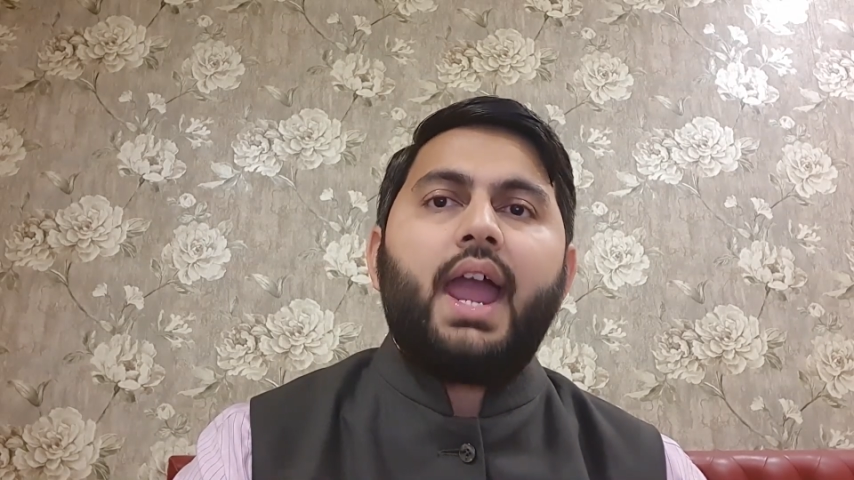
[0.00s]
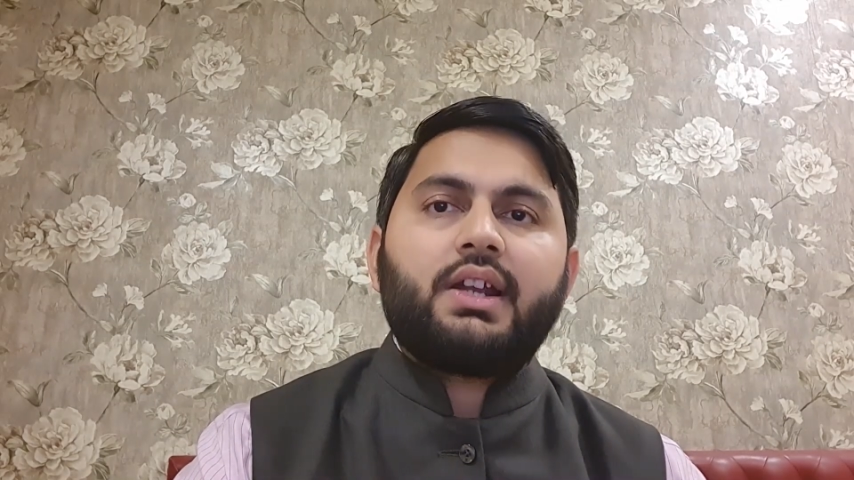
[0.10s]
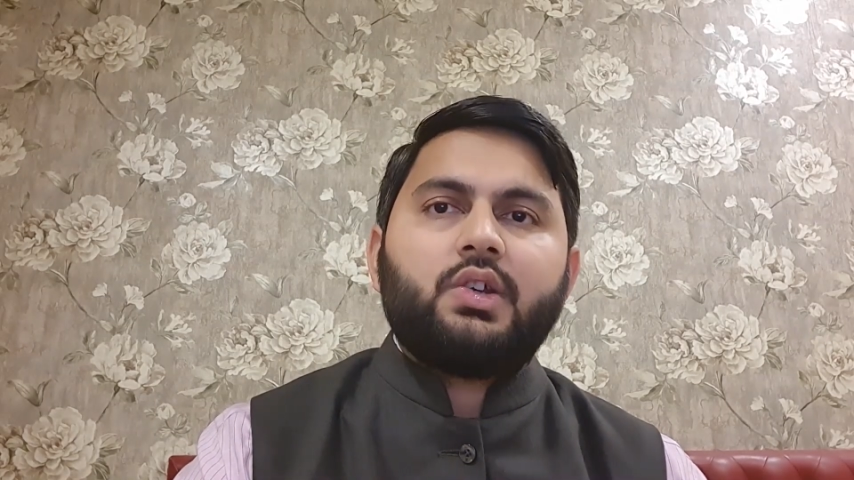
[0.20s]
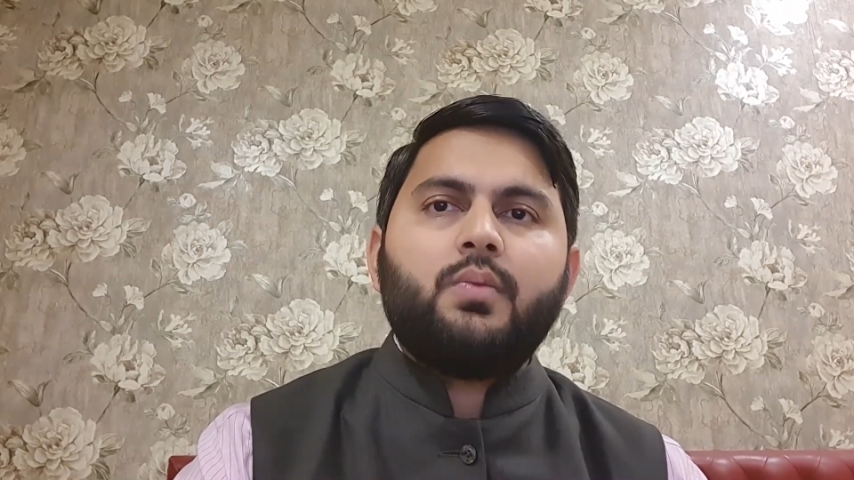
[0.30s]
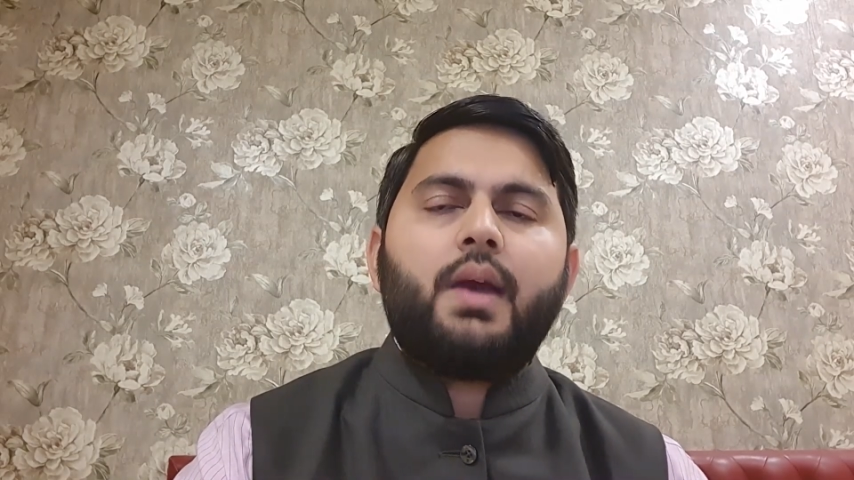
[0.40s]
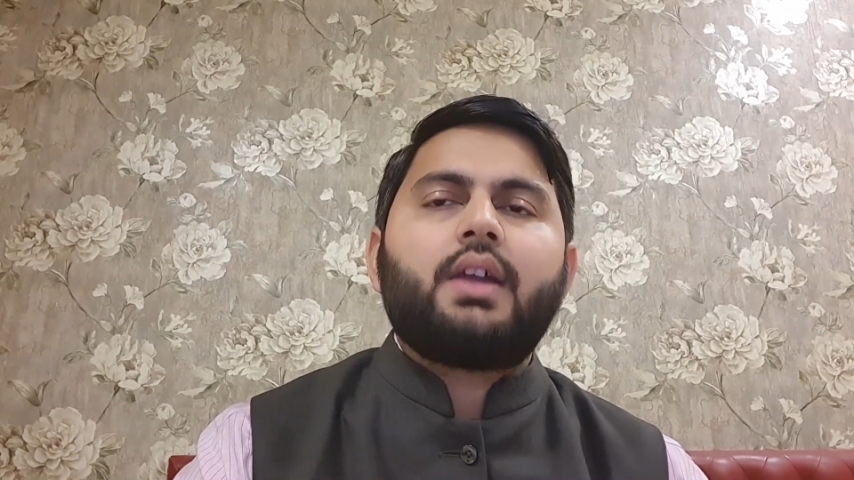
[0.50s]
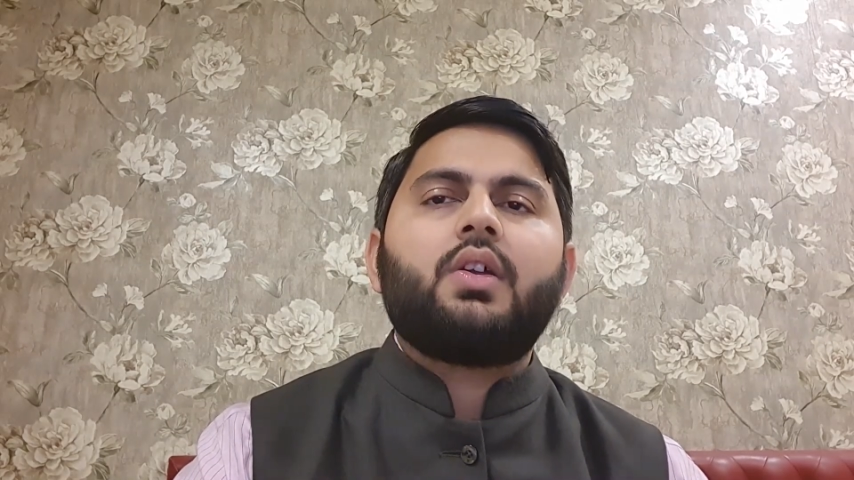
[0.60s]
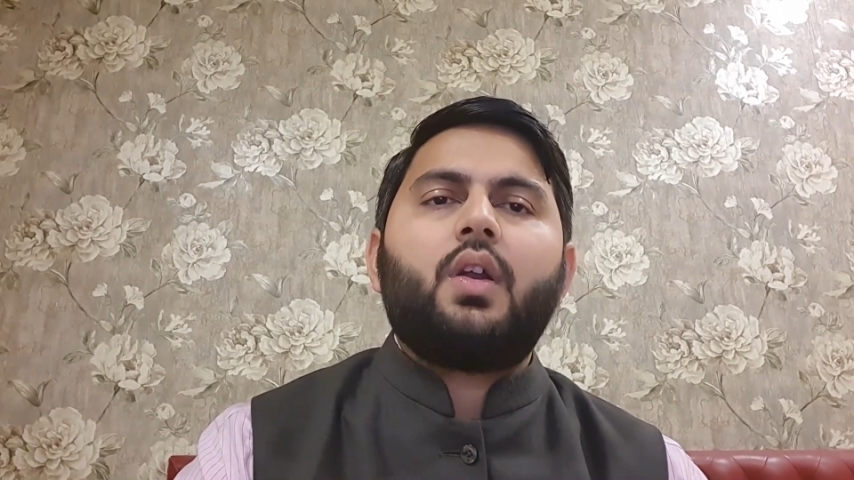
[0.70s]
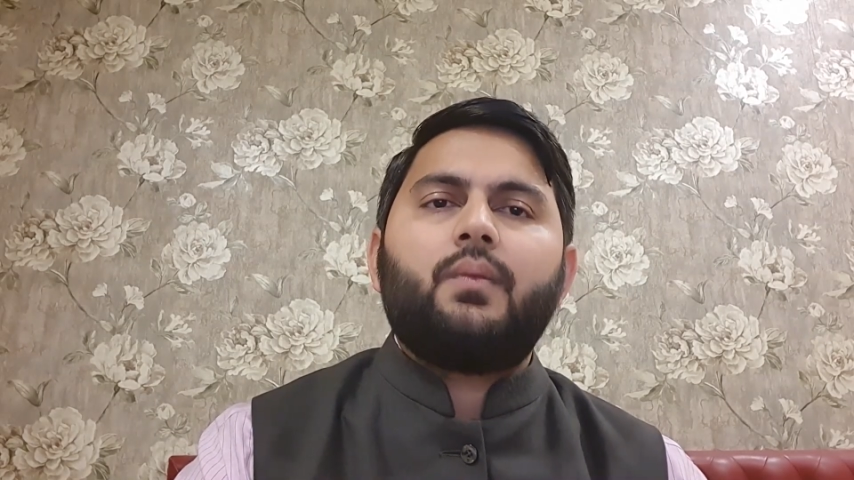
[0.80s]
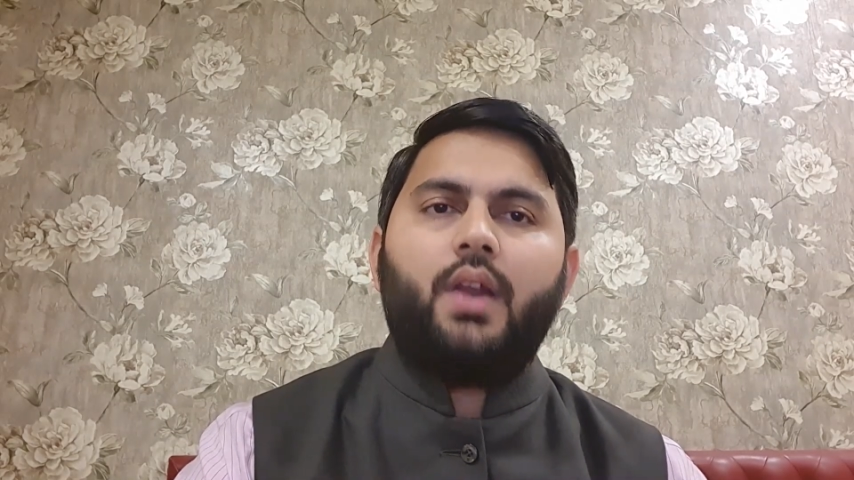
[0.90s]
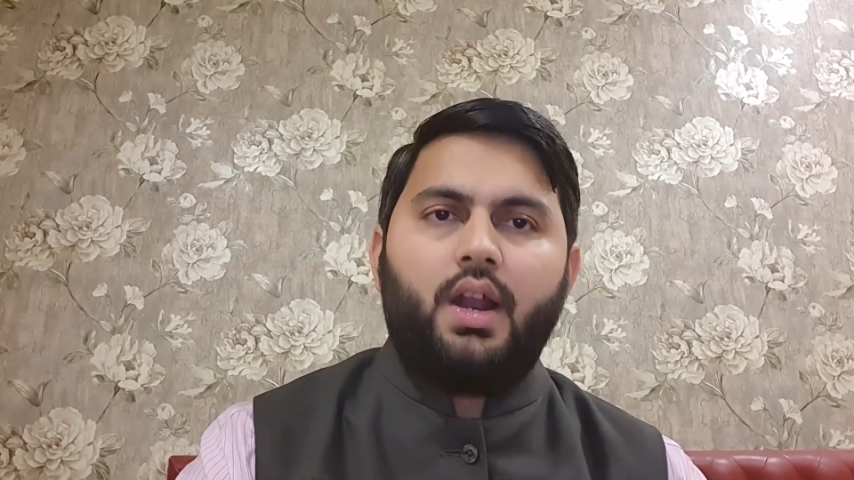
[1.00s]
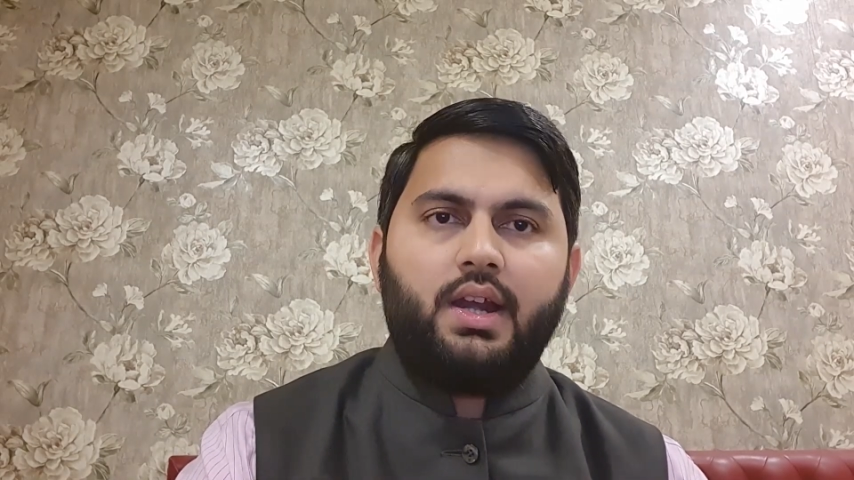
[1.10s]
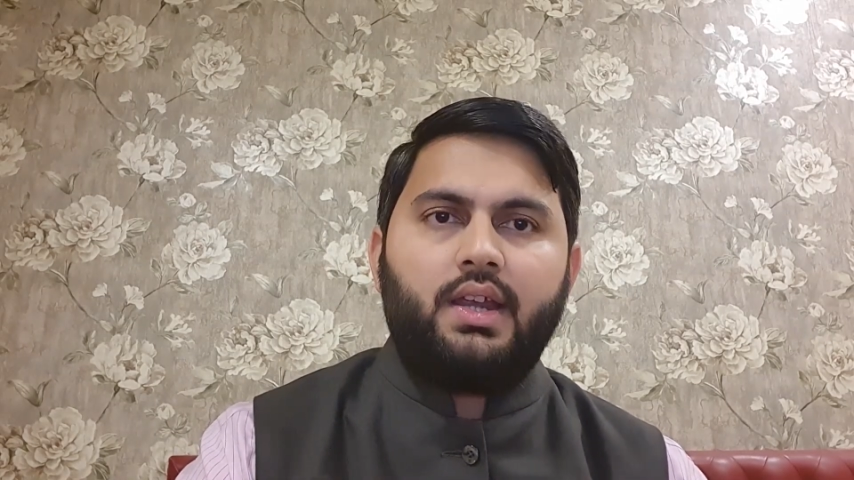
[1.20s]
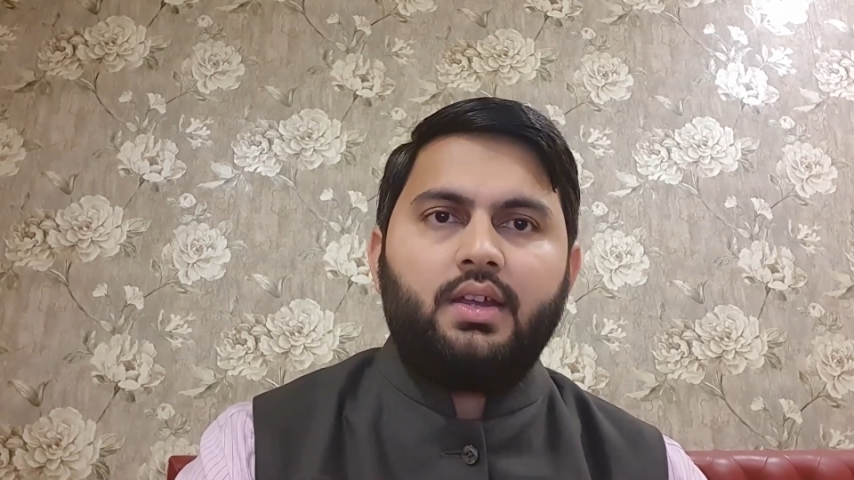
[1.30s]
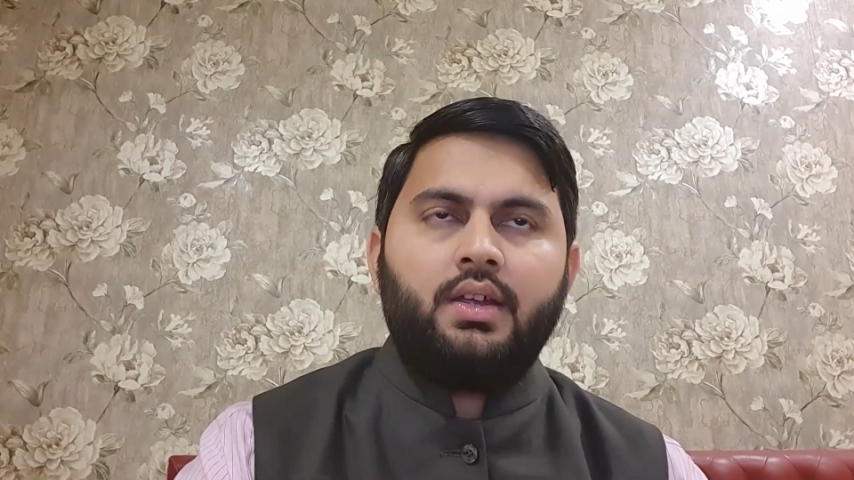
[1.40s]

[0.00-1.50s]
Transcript: active method of learning.